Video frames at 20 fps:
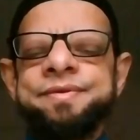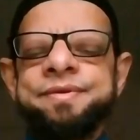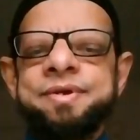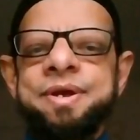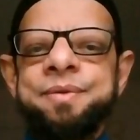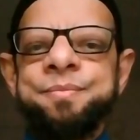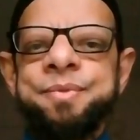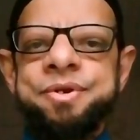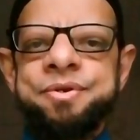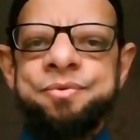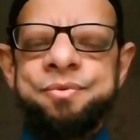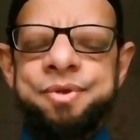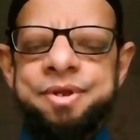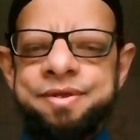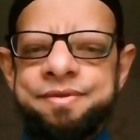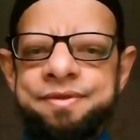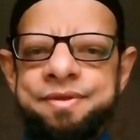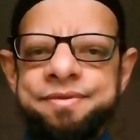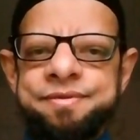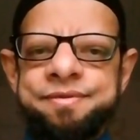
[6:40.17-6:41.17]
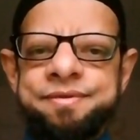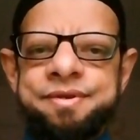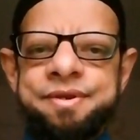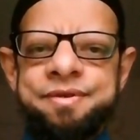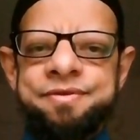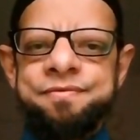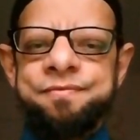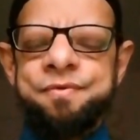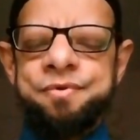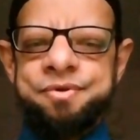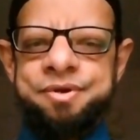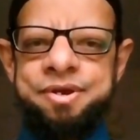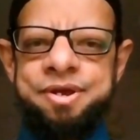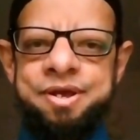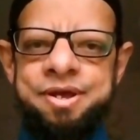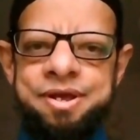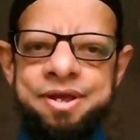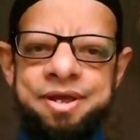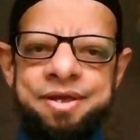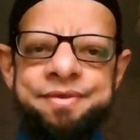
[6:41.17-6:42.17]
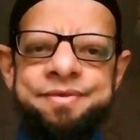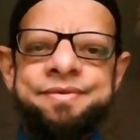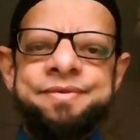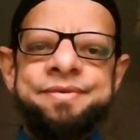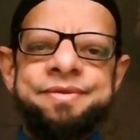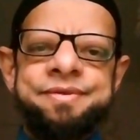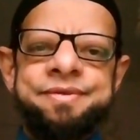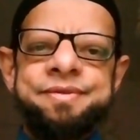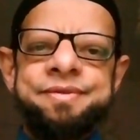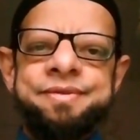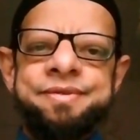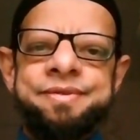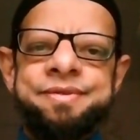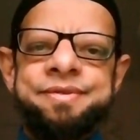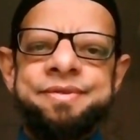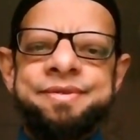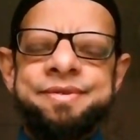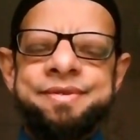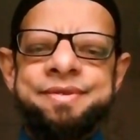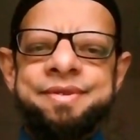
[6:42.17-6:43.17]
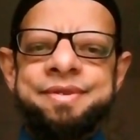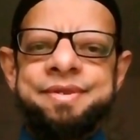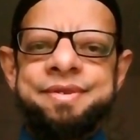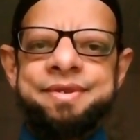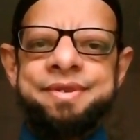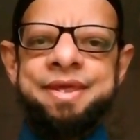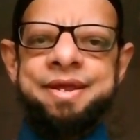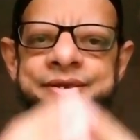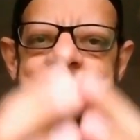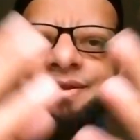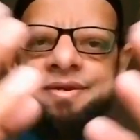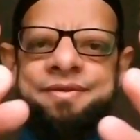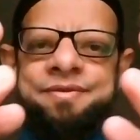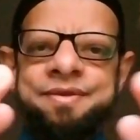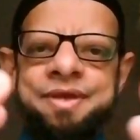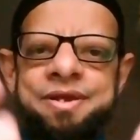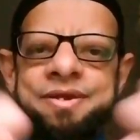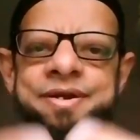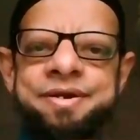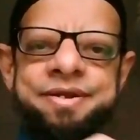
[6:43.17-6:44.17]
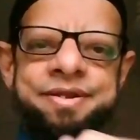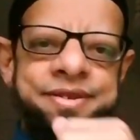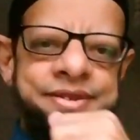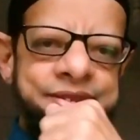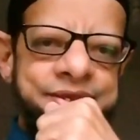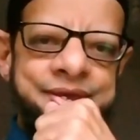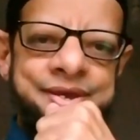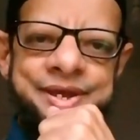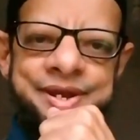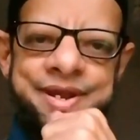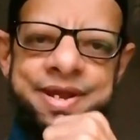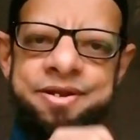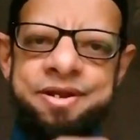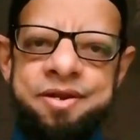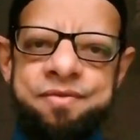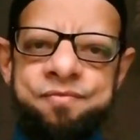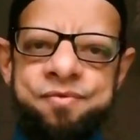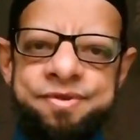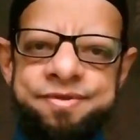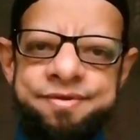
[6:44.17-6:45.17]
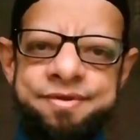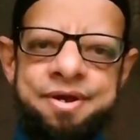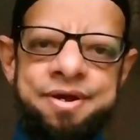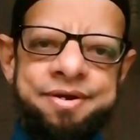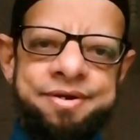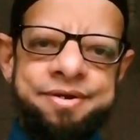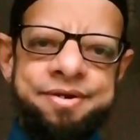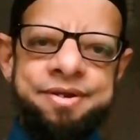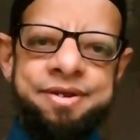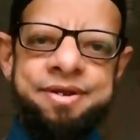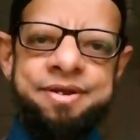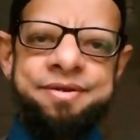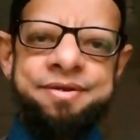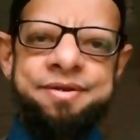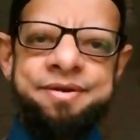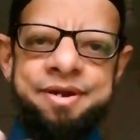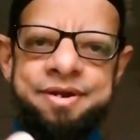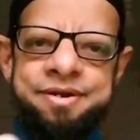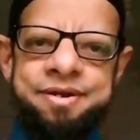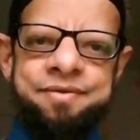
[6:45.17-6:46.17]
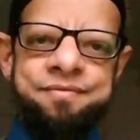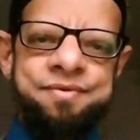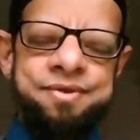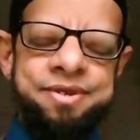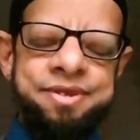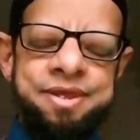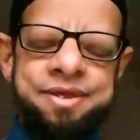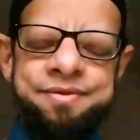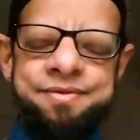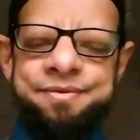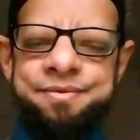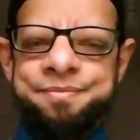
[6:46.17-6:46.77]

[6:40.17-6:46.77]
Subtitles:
come into existence for us, that it is already there, and we start interacting with this.